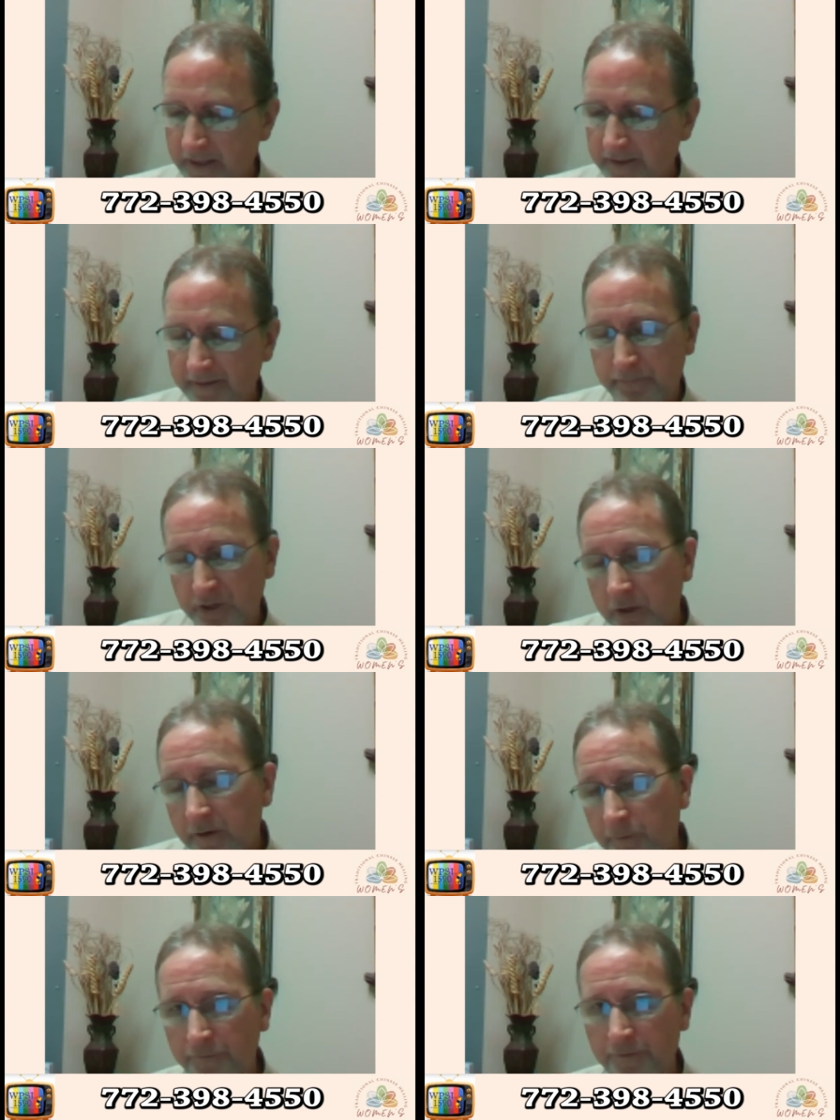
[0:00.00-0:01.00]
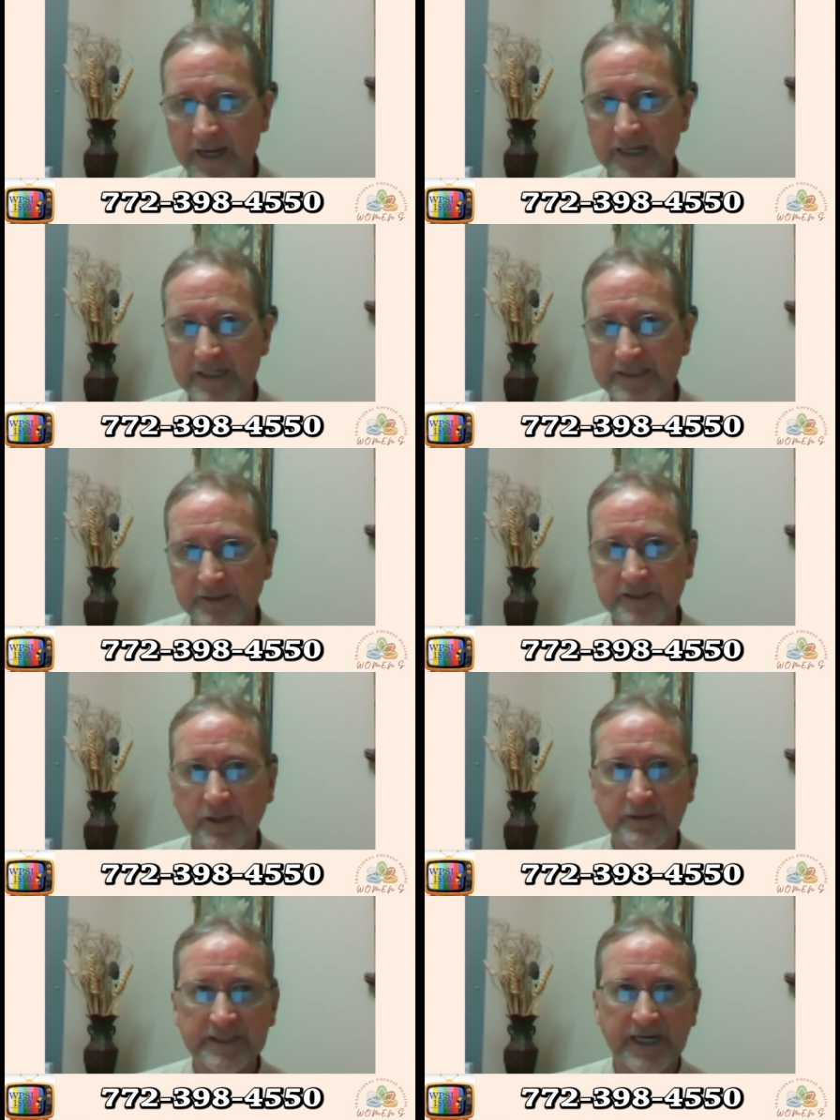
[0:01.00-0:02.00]
The beautiful thing is there's no
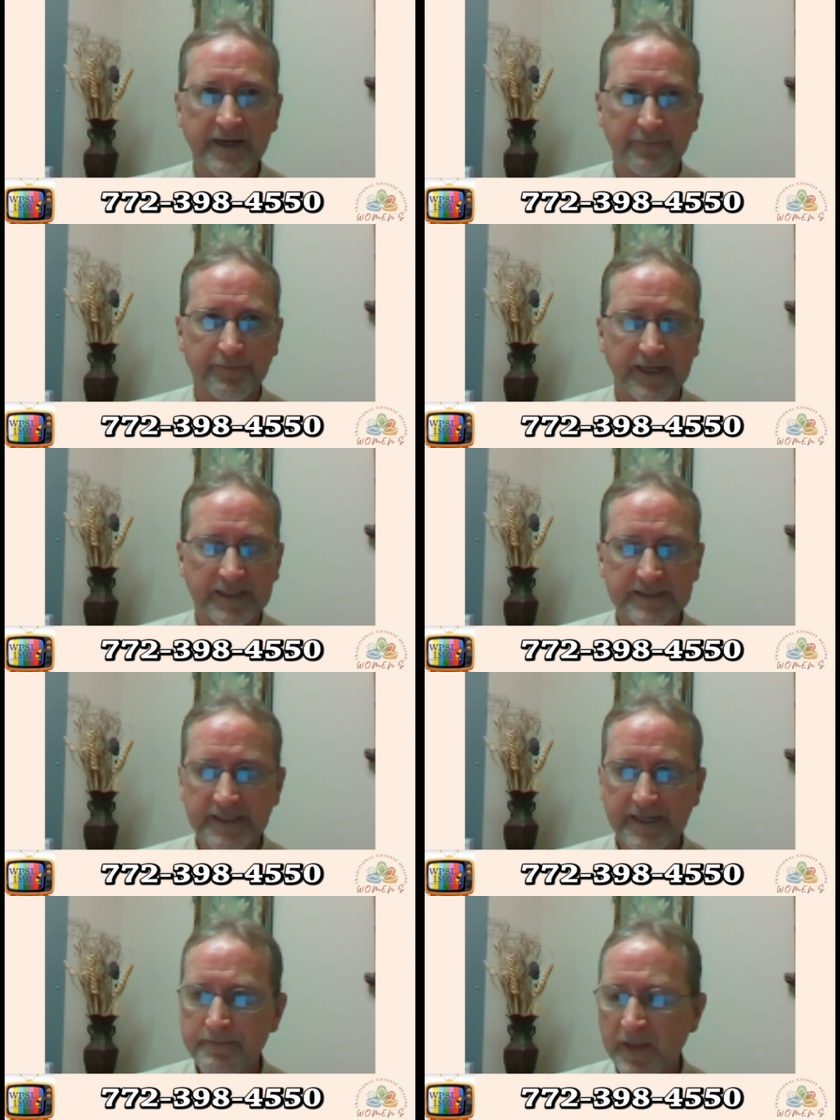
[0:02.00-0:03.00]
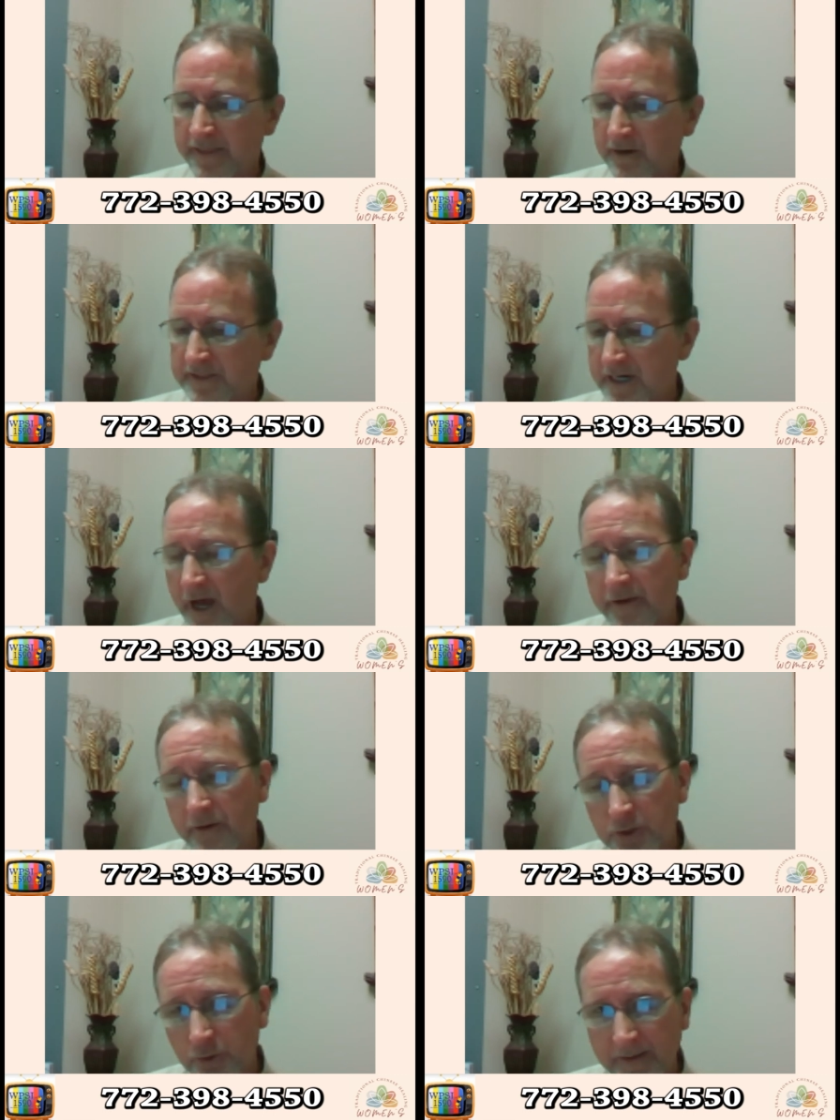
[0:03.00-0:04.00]
side effects. And there's another
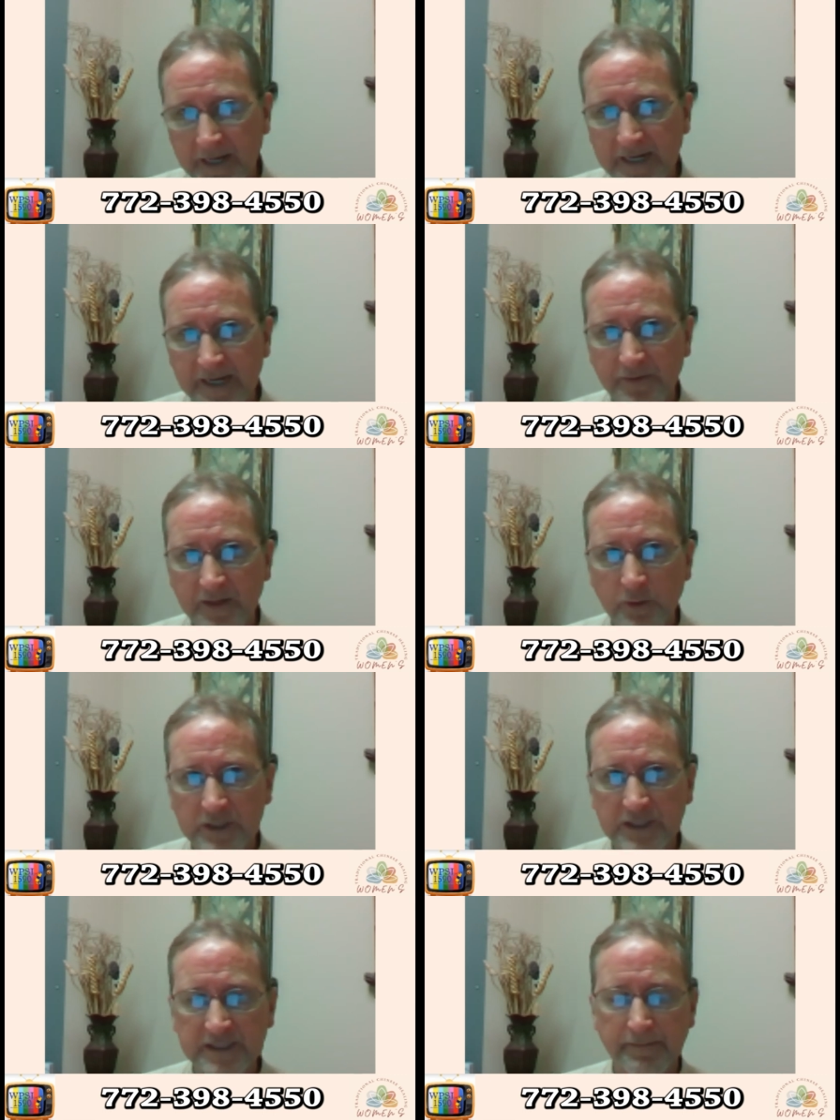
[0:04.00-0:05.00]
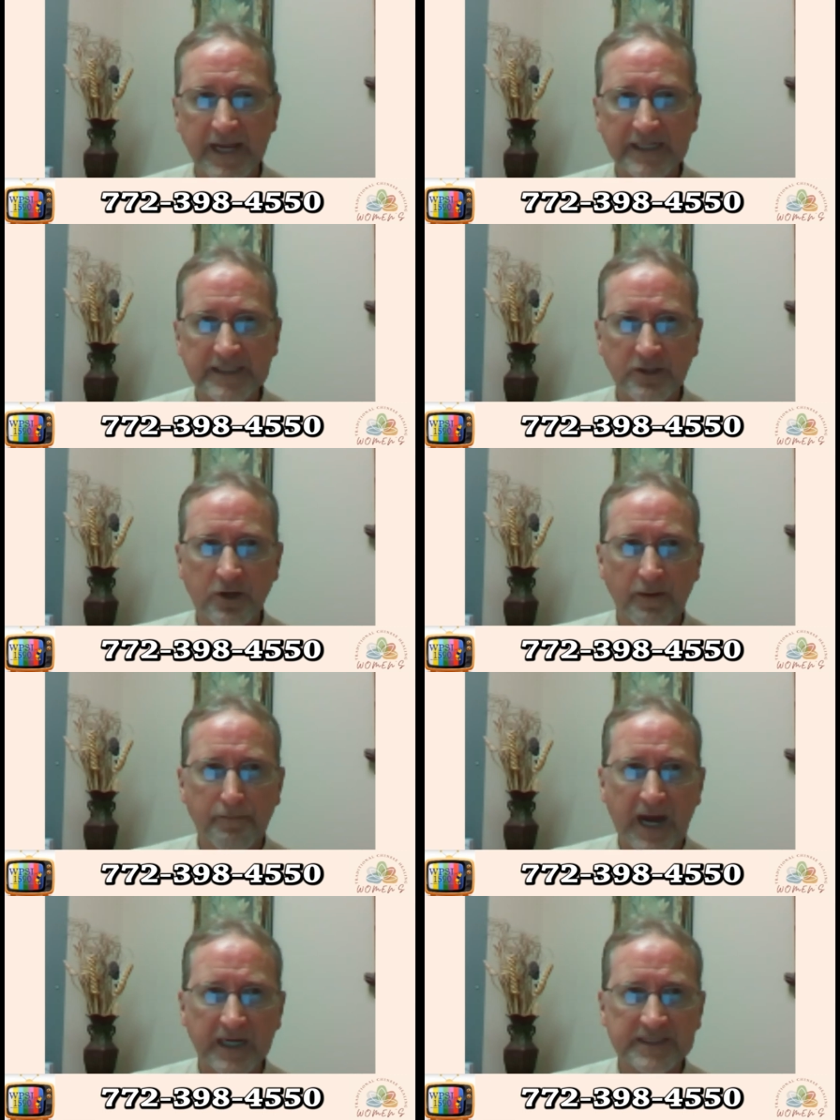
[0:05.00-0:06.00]
treatment even, which is amazing, called
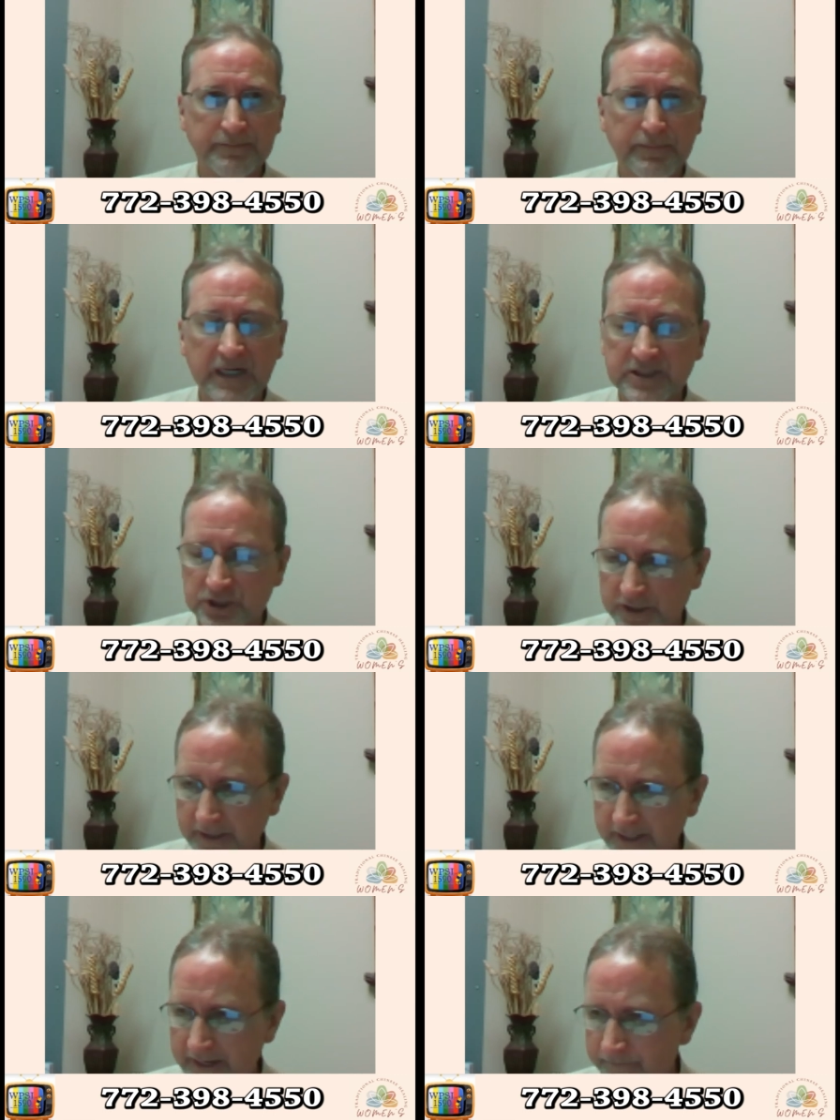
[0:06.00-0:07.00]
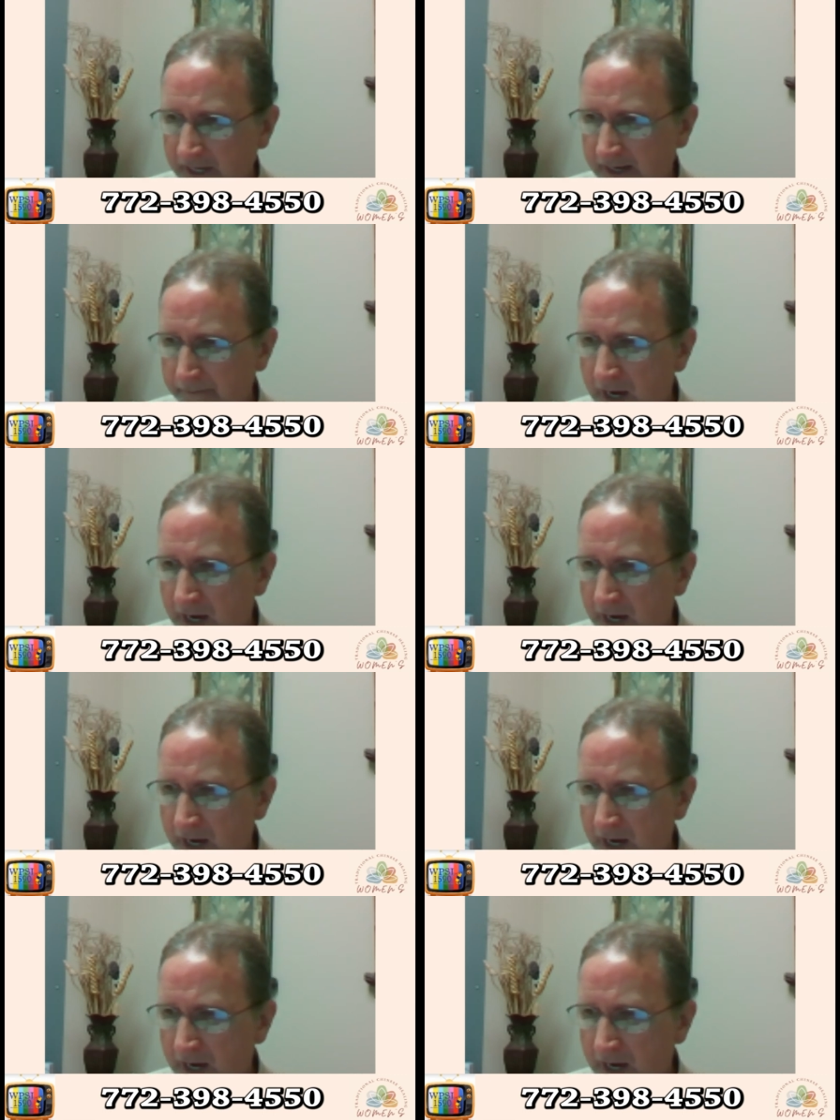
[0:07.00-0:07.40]
moxibustion. And